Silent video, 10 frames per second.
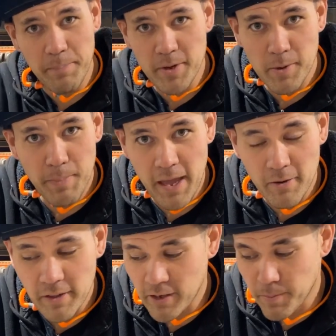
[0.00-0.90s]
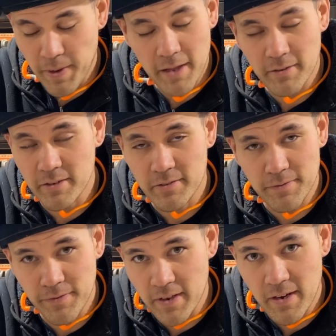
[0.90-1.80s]
in your panel, like your panel doesn't
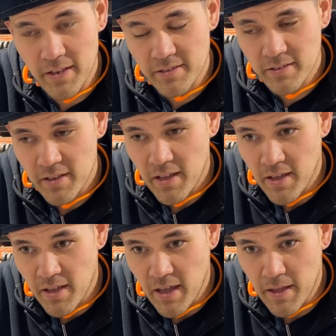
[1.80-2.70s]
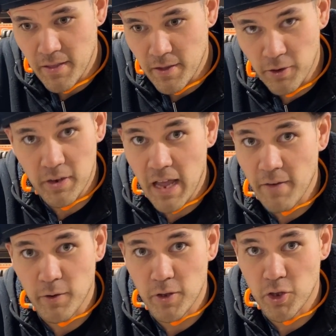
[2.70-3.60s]
fit nice, you're gonna
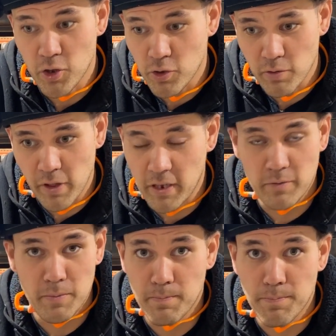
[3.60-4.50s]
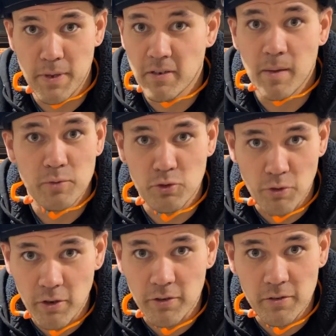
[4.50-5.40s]
have a big time
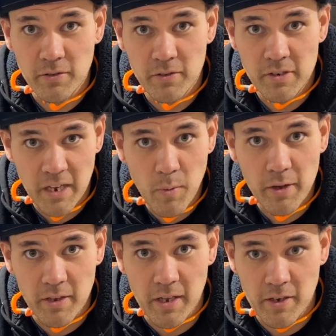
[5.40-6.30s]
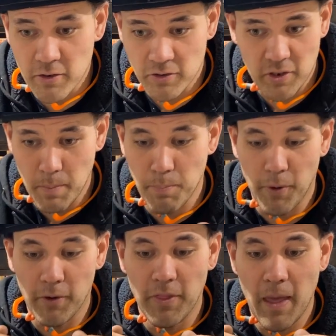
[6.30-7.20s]
struggle TIG welding it. You're just gonna
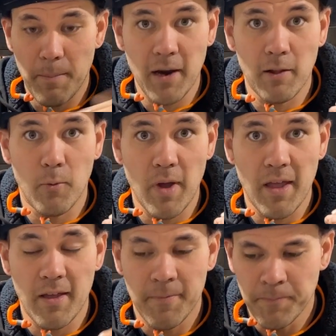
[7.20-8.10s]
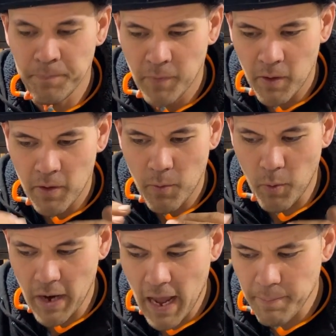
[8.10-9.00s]
burn that metal away.
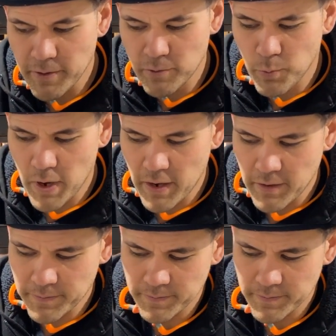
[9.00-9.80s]
What happens when